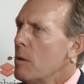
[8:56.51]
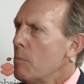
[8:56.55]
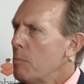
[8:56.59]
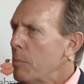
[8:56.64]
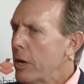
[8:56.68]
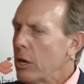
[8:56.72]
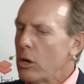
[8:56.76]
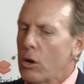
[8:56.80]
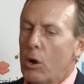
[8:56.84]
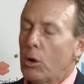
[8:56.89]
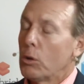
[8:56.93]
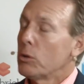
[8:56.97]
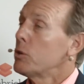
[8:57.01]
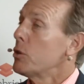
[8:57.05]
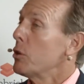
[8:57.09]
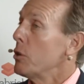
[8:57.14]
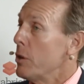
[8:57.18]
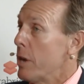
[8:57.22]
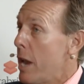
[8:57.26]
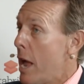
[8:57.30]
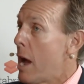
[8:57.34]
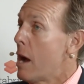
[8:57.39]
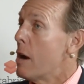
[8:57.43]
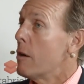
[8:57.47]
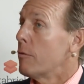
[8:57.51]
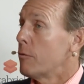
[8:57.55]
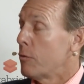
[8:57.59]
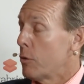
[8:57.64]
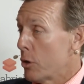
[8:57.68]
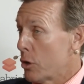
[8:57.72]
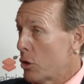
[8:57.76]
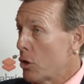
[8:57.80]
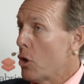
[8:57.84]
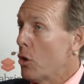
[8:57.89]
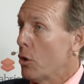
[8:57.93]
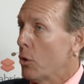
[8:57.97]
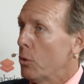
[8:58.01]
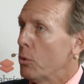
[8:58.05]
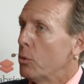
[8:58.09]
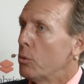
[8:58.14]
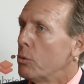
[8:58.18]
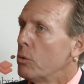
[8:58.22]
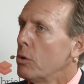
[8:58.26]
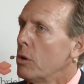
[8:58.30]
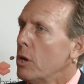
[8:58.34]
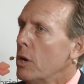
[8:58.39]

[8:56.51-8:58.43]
being altered now for you